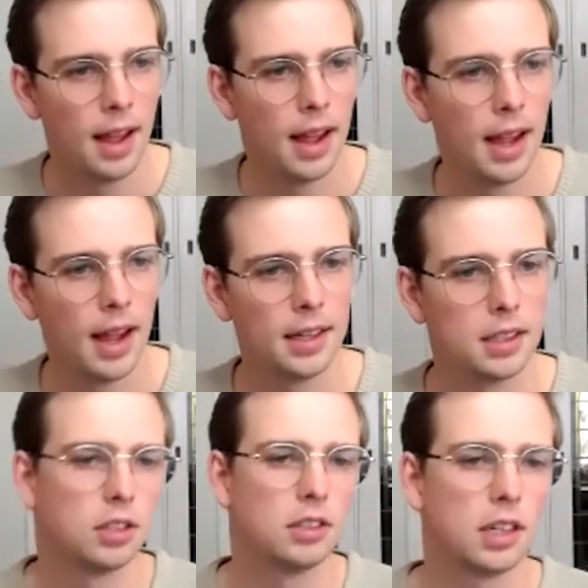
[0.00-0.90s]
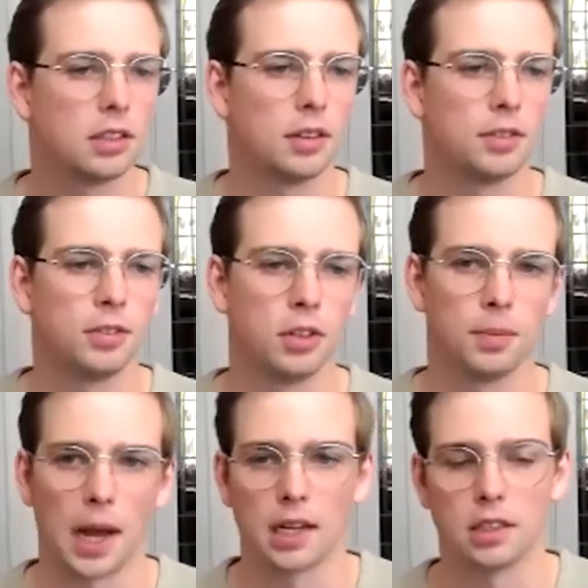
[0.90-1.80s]
And it turns out that for the
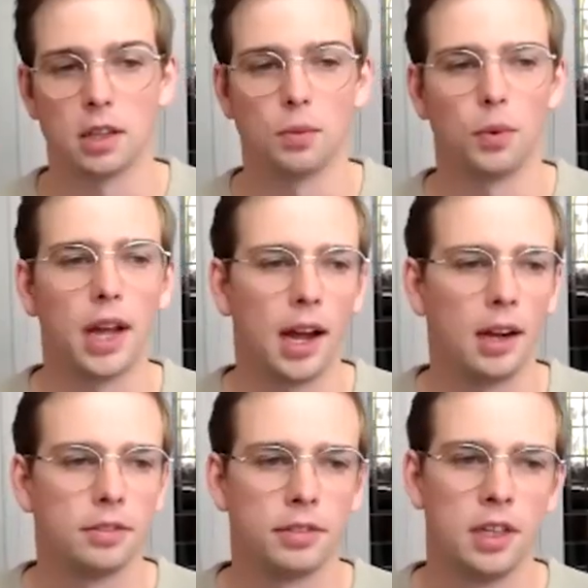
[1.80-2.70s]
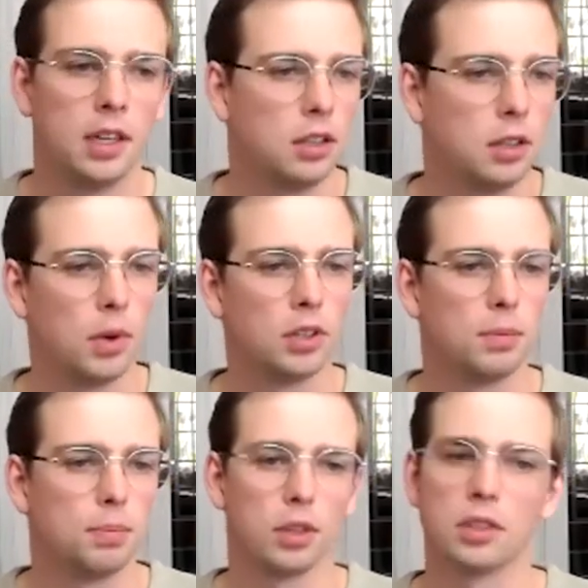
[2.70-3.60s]
packages that we have, the most
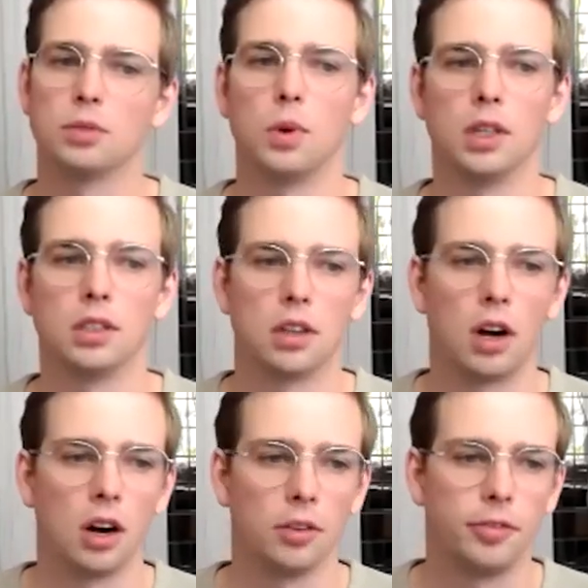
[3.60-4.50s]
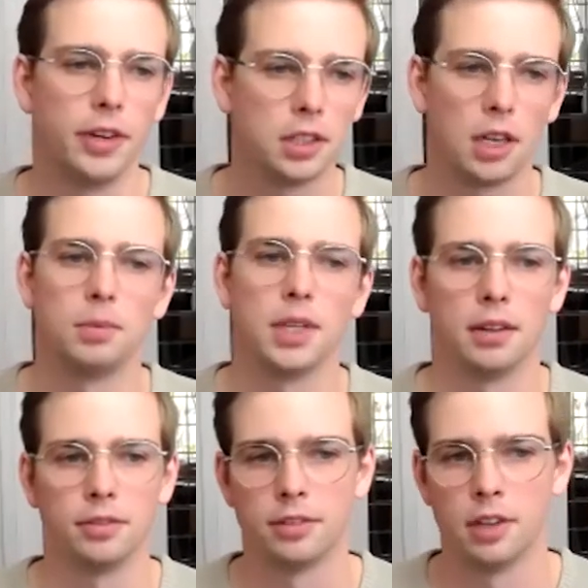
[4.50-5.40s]
important ones are free type
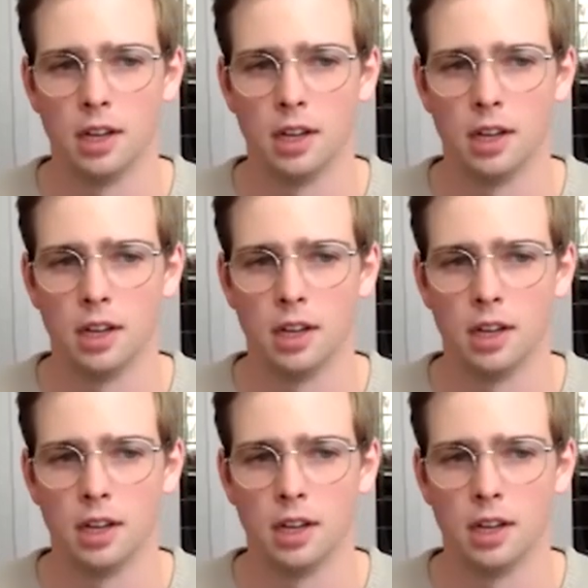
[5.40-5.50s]
dev,